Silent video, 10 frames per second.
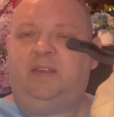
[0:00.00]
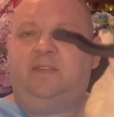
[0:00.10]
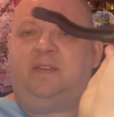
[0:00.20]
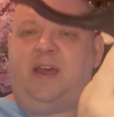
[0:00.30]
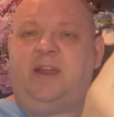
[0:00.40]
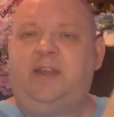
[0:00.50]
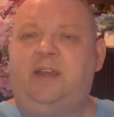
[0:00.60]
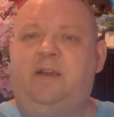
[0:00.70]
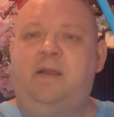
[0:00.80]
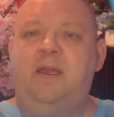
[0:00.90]
inside
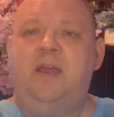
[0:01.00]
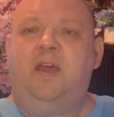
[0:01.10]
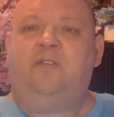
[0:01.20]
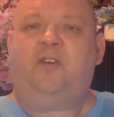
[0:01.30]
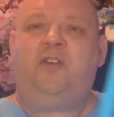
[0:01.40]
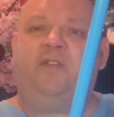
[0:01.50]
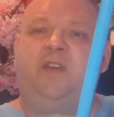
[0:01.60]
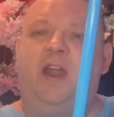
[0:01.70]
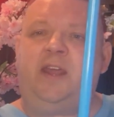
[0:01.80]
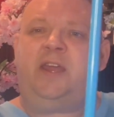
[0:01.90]
here. So you just
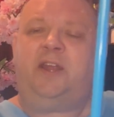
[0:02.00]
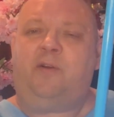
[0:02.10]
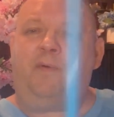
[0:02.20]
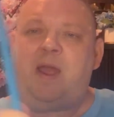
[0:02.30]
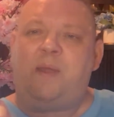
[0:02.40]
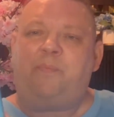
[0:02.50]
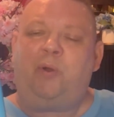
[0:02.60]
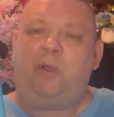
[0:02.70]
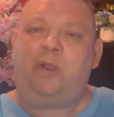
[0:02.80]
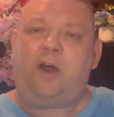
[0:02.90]
got to hit it right,
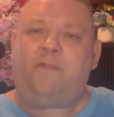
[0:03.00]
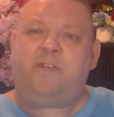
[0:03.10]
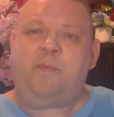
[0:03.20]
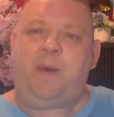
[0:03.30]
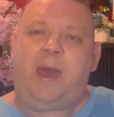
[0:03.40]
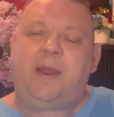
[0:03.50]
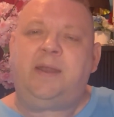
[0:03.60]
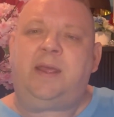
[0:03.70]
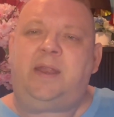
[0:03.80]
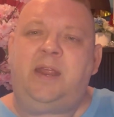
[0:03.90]
pull it off the
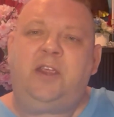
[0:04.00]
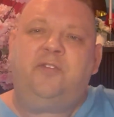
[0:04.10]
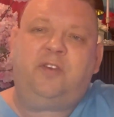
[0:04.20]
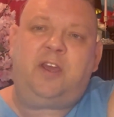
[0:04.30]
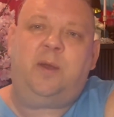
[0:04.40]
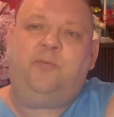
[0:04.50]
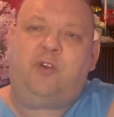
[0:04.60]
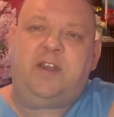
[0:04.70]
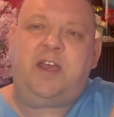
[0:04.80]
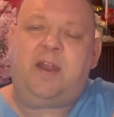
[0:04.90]
magnet, and it usually comes
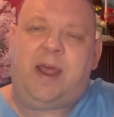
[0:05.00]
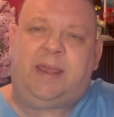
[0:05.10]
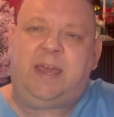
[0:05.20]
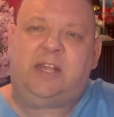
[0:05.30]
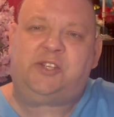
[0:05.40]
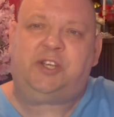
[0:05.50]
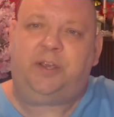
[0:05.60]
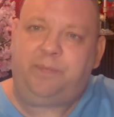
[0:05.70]
right down and I catch it.